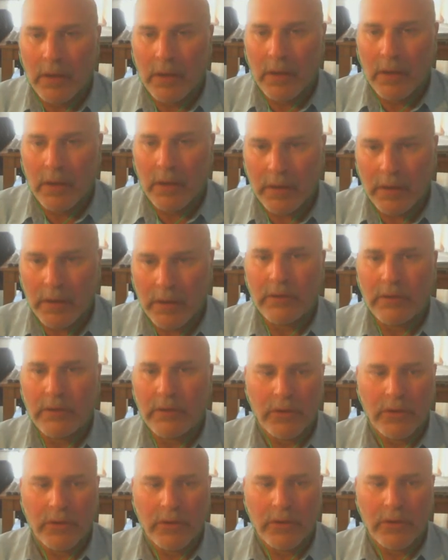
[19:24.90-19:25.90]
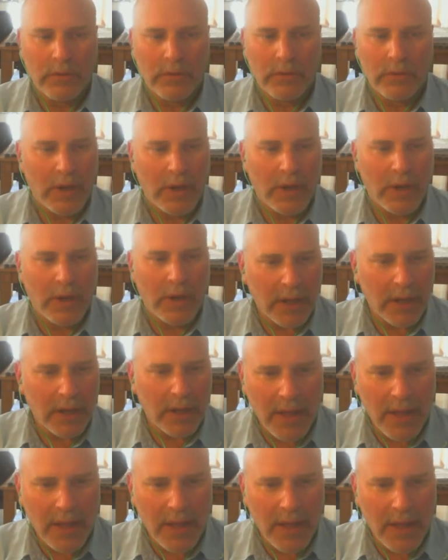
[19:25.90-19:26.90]
Okay, so did I get
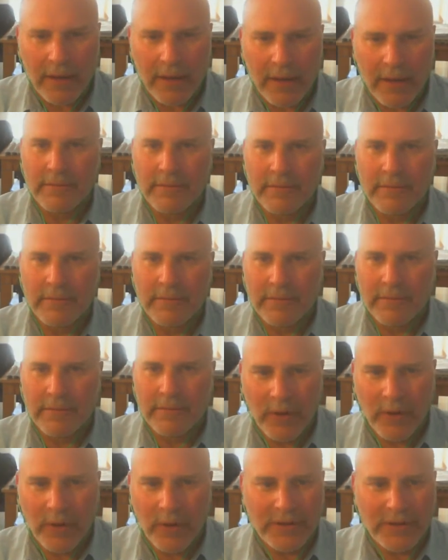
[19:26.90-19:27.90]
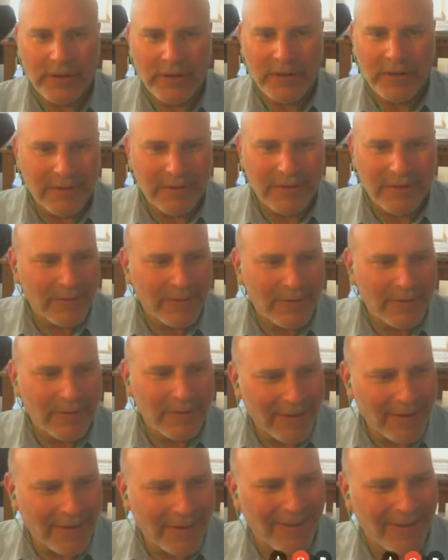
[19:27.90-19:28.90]
that question right?
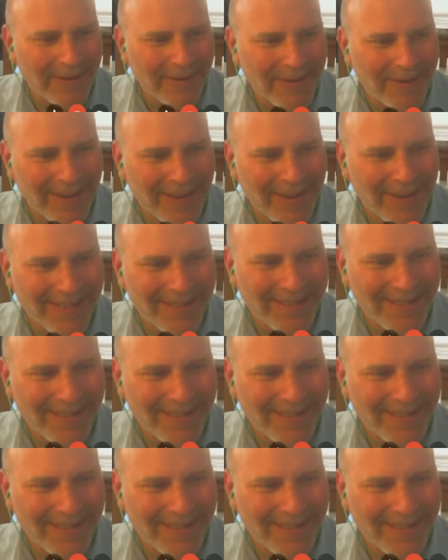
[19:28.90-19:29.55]
Uh,